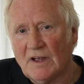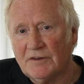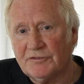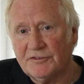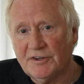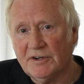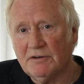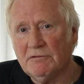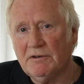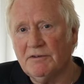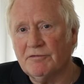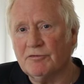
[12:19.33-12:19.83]

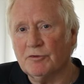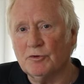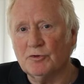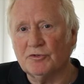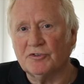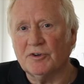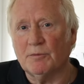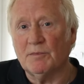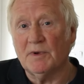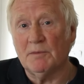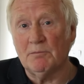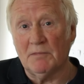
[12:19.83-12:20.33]
dairy
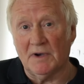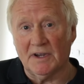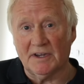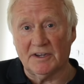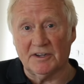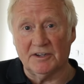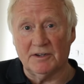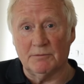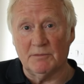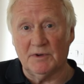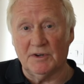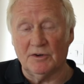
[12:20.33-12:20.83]
fruits, I've been
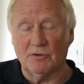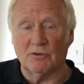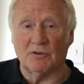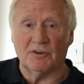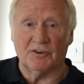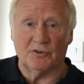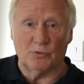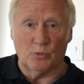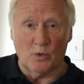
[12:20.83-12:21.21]
making them in orange.